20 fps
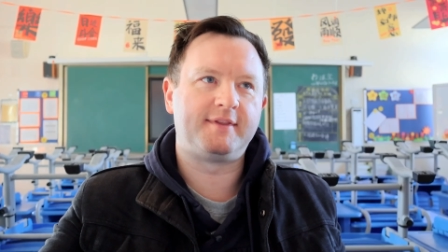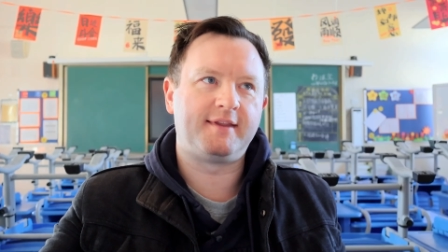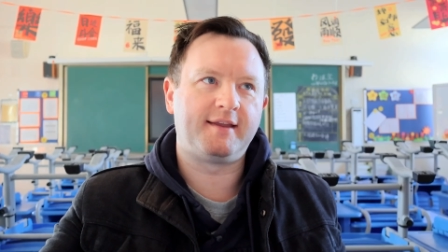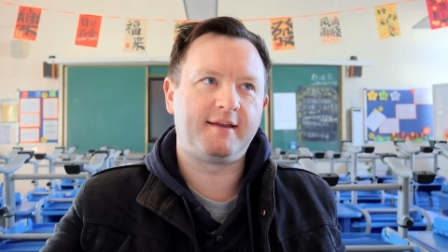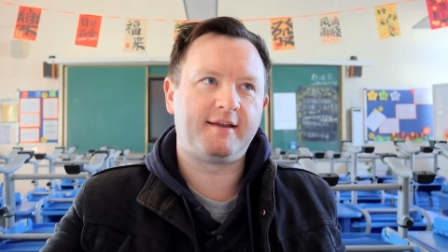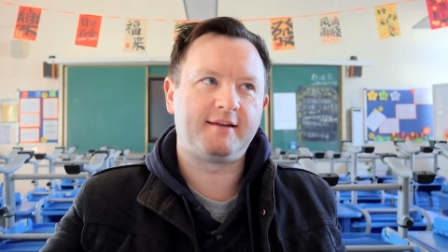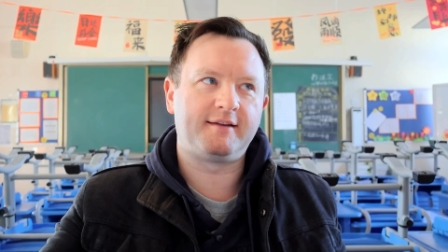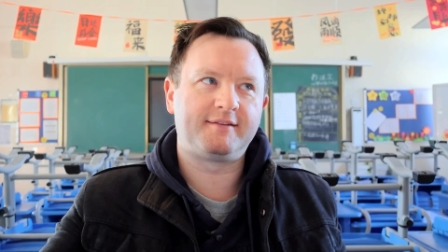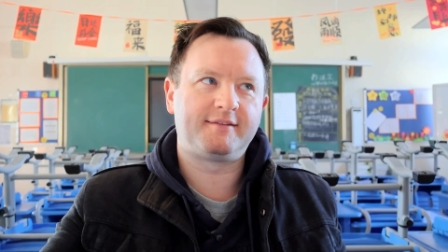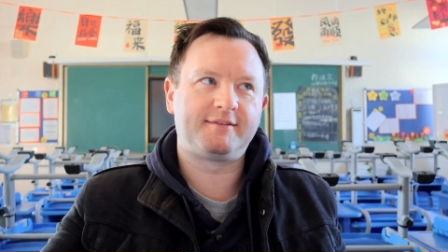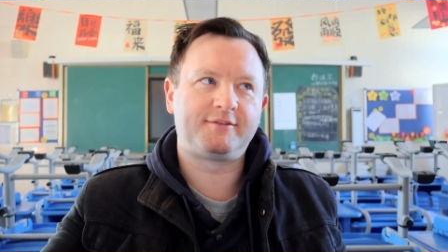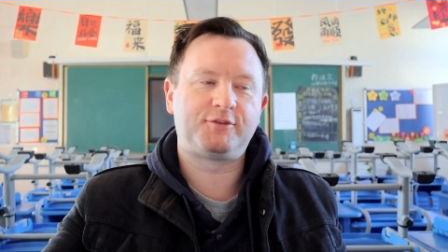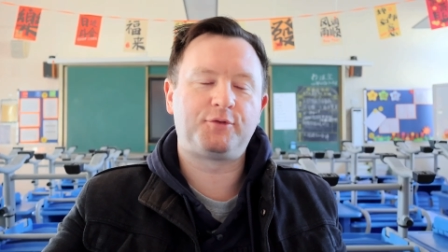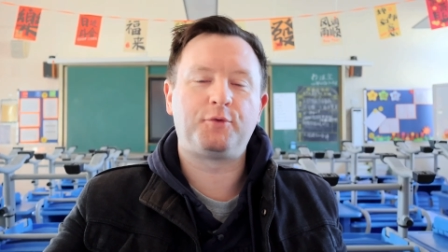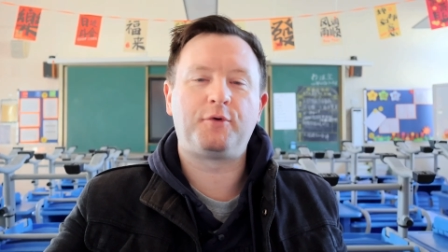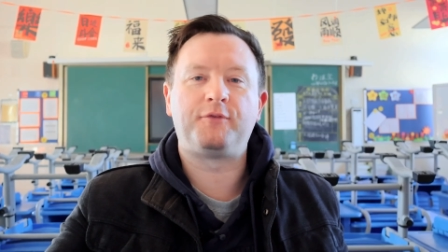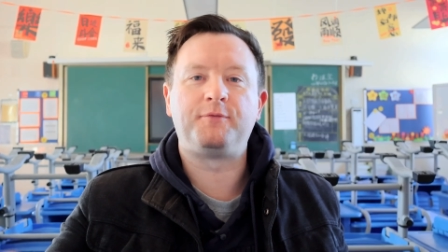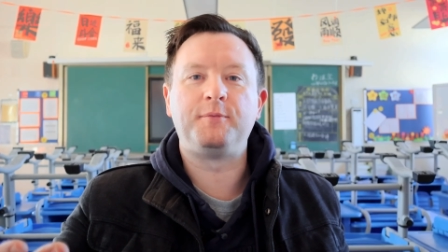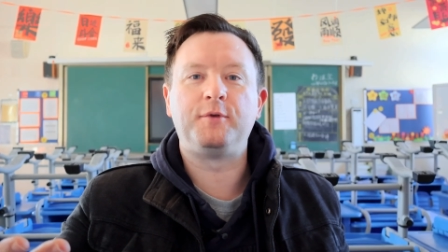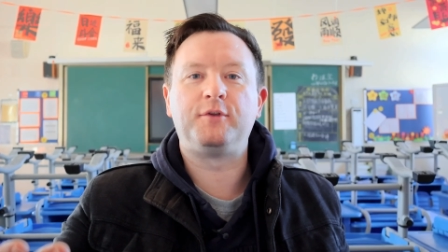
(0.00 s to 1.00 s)
the
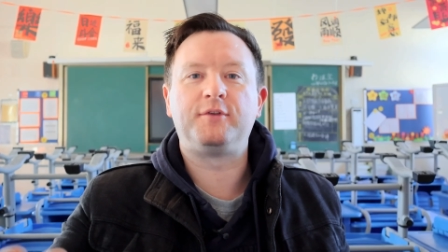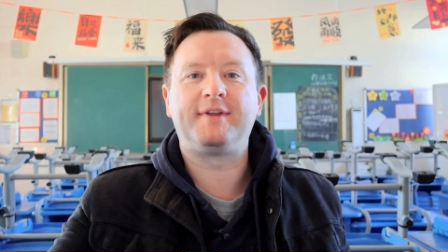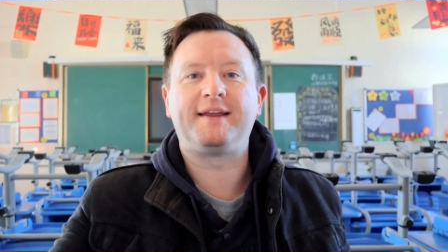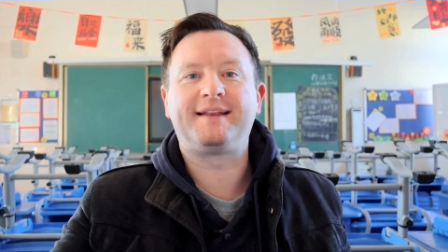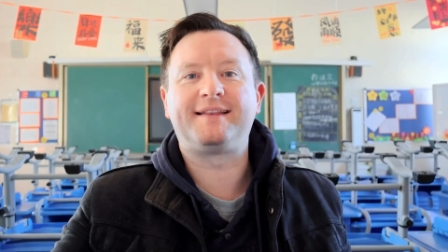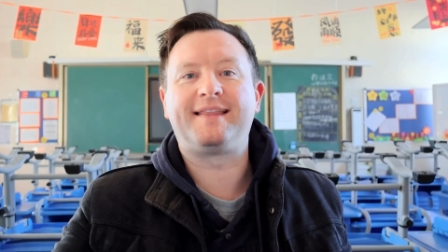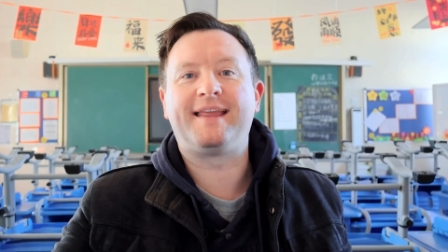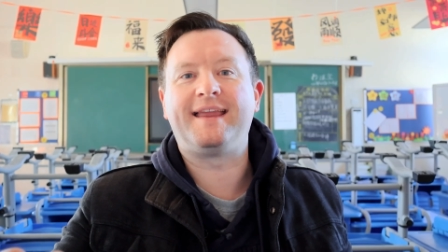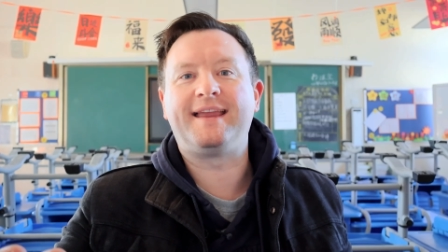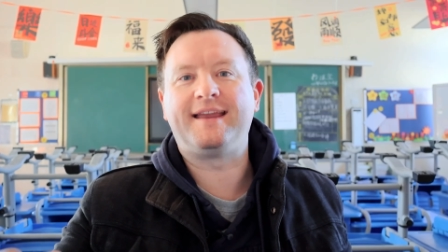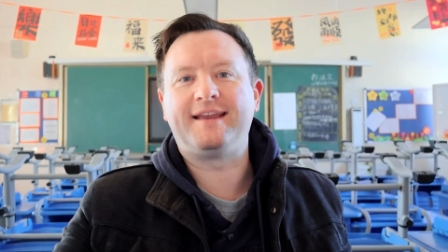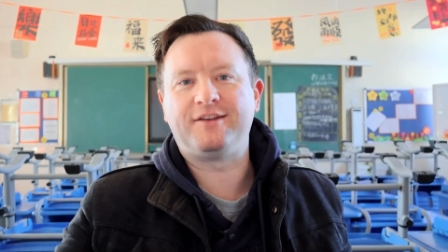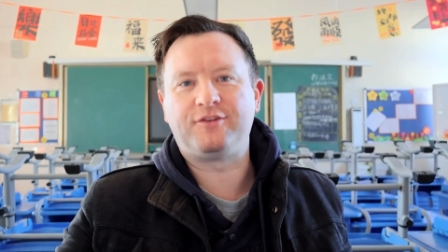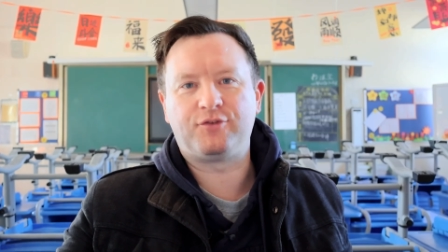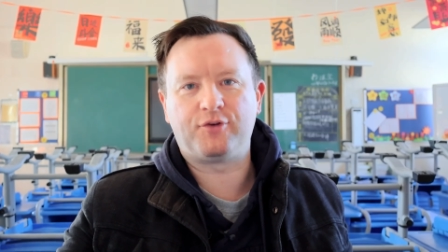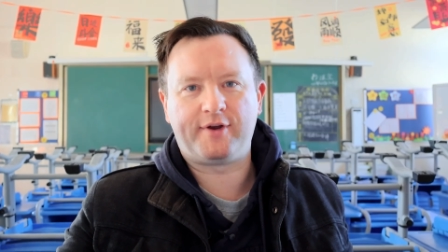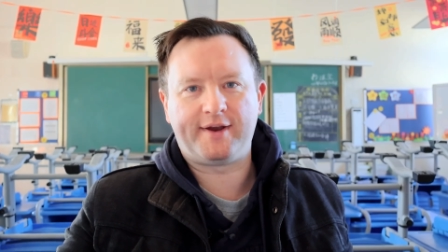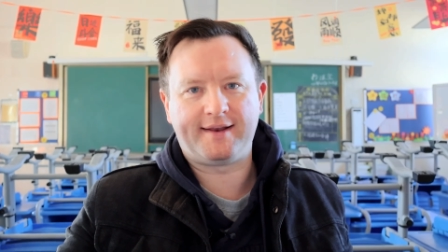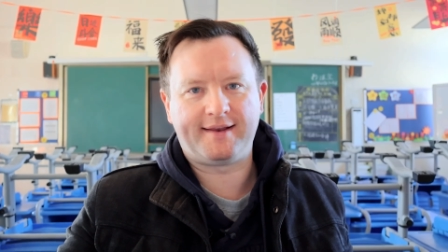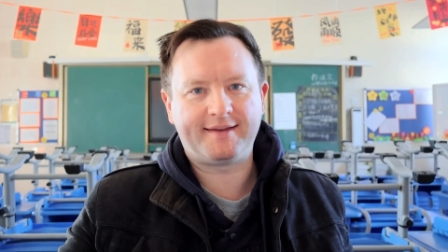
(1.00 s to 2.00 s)
sort of music they
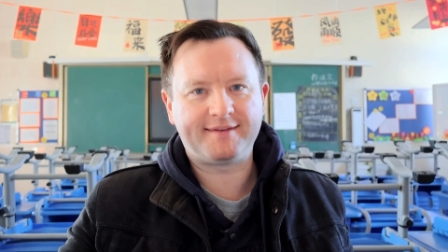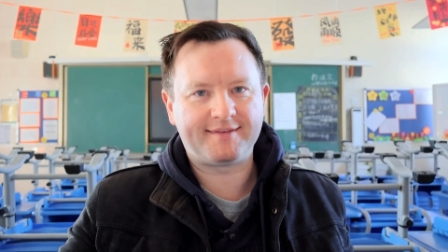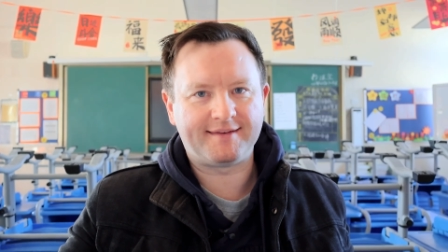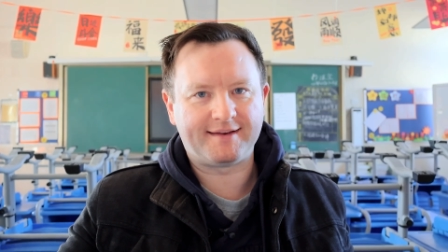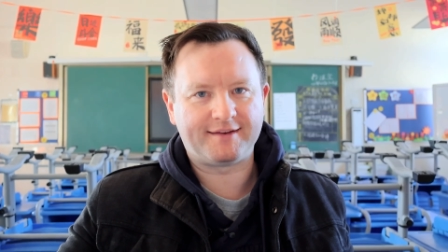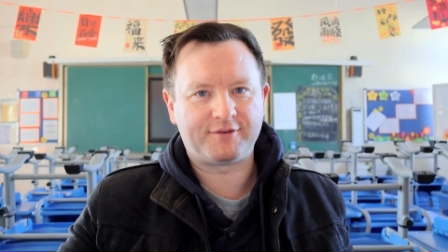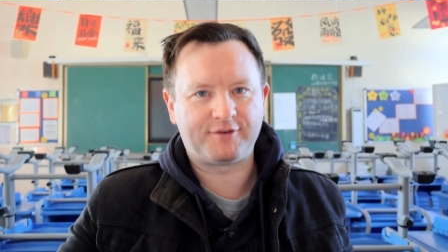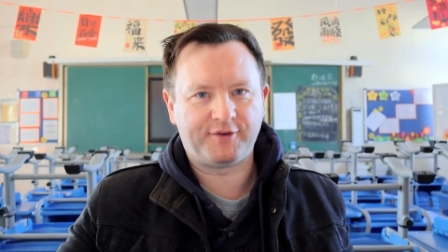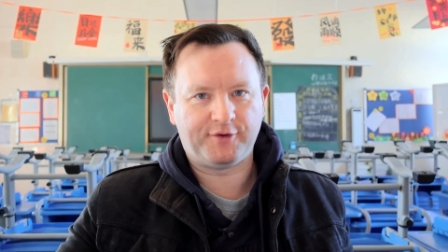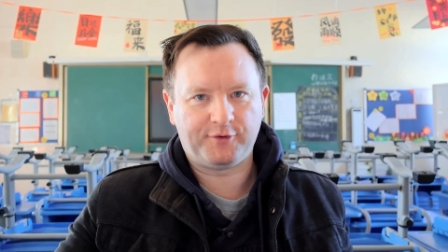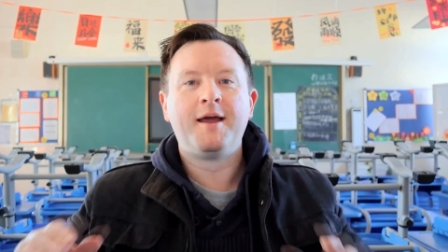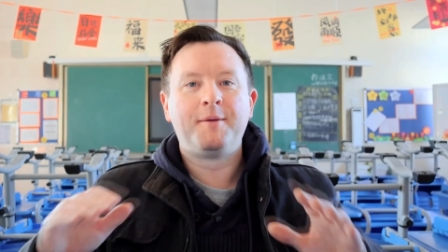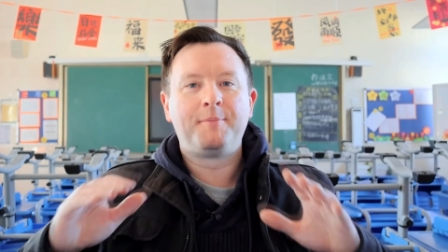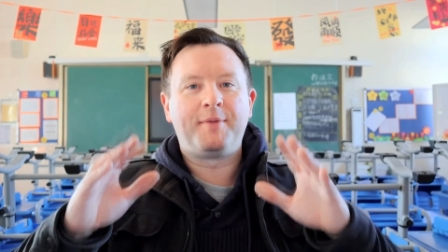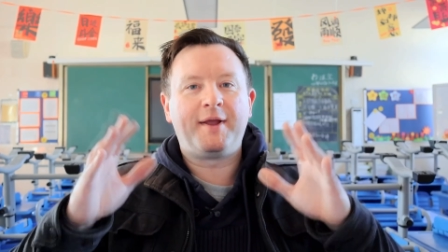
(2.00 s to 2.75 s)
enjoy listening to.